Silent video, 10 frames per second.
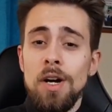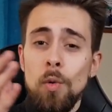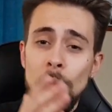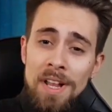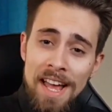
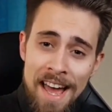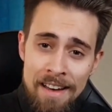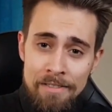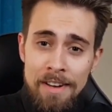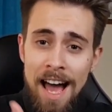will
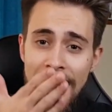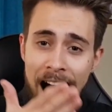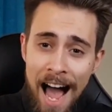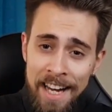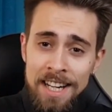have
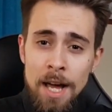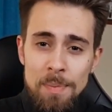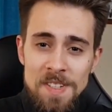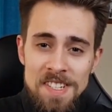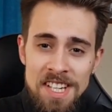higher
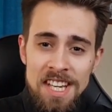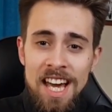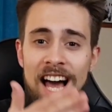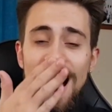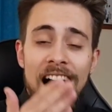
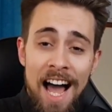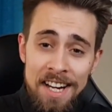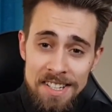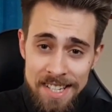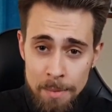IPC,
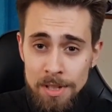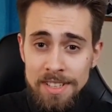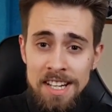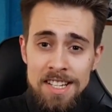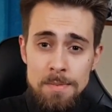higher
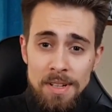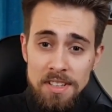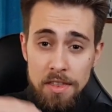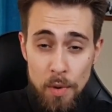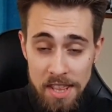simultaneous
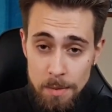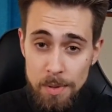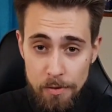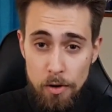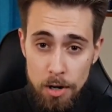multi-threading
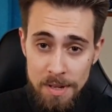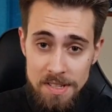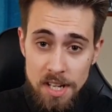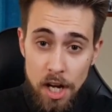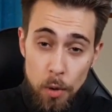
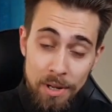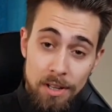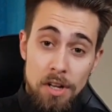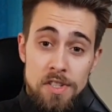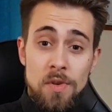performance, will
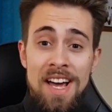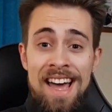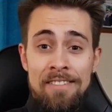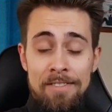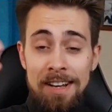also
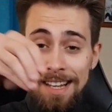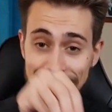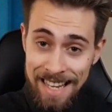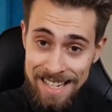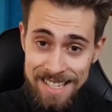have
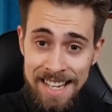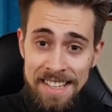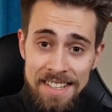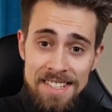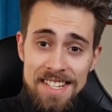less
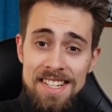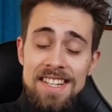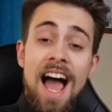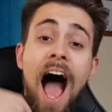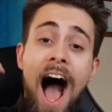
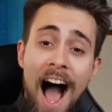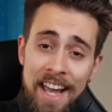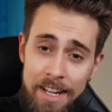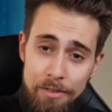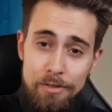latencies,
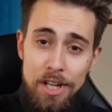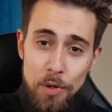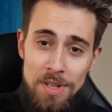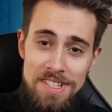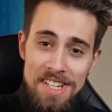higher
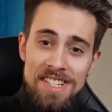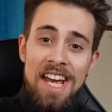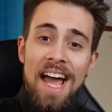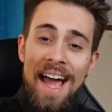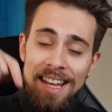
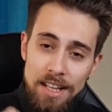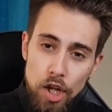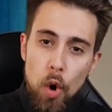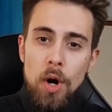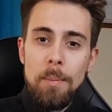frequencies and
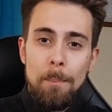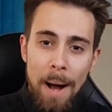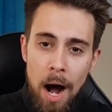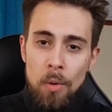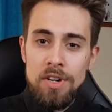lower
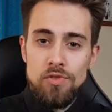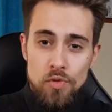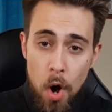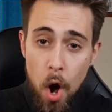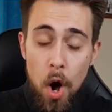power
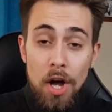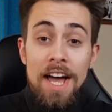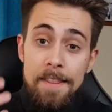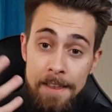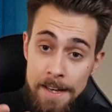draw.
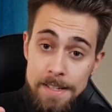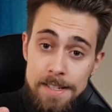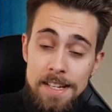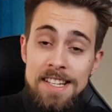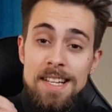
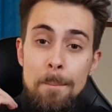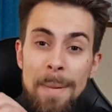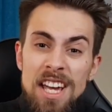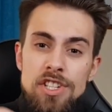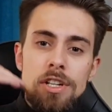This is a
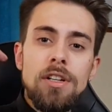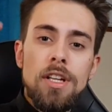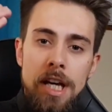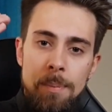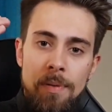major
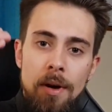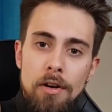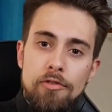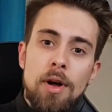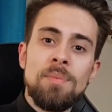leap
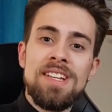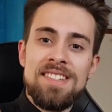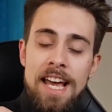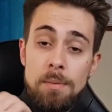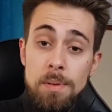from the
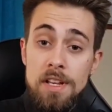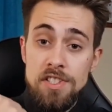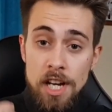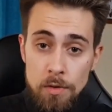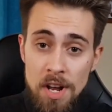Zen
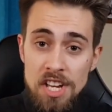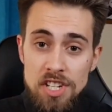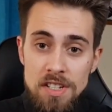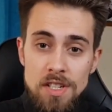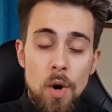Plus
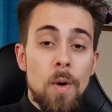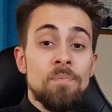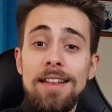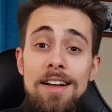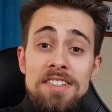generation.
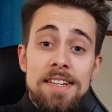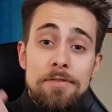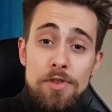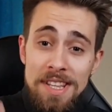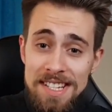So lots
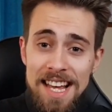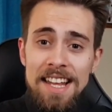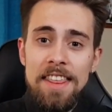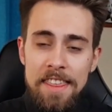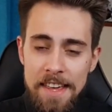of
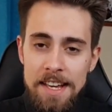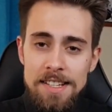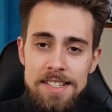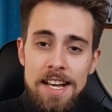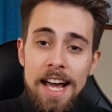redesigned
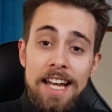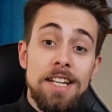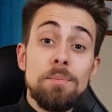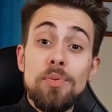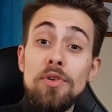things and
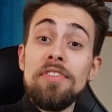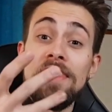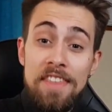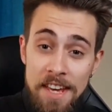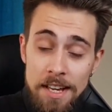improved
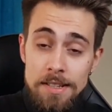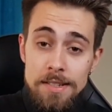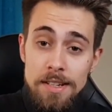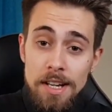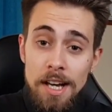
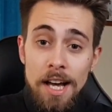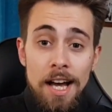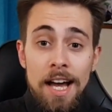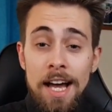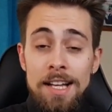things
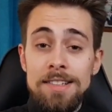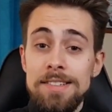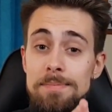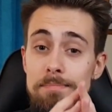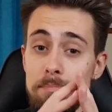and
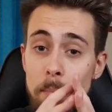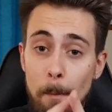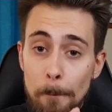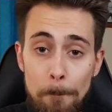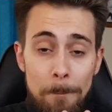
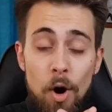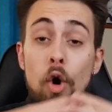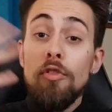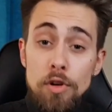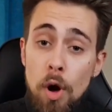
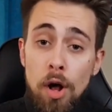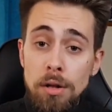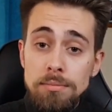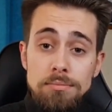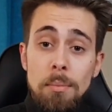
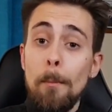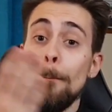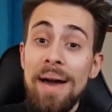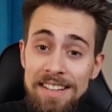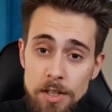overall
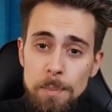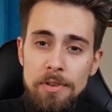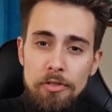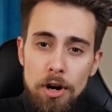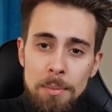better
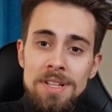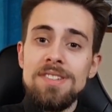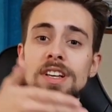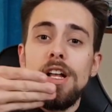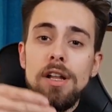
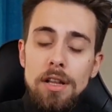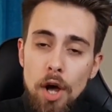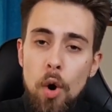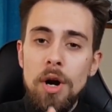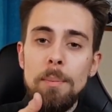performance,
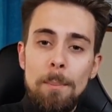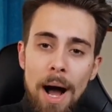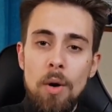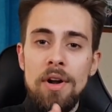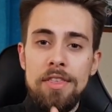lower
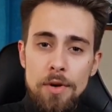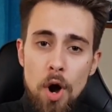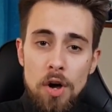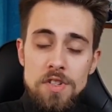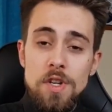power
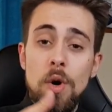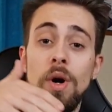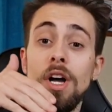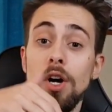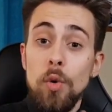draw.
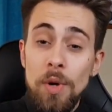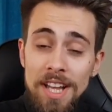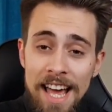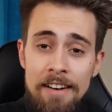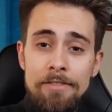So
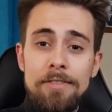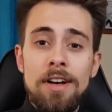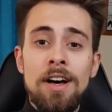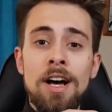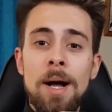we'll have
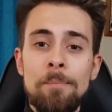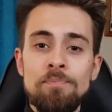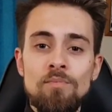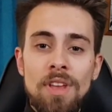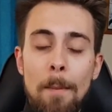
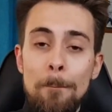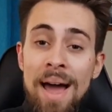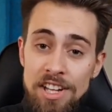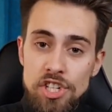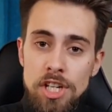um,
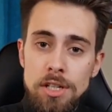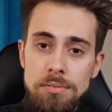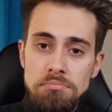matching,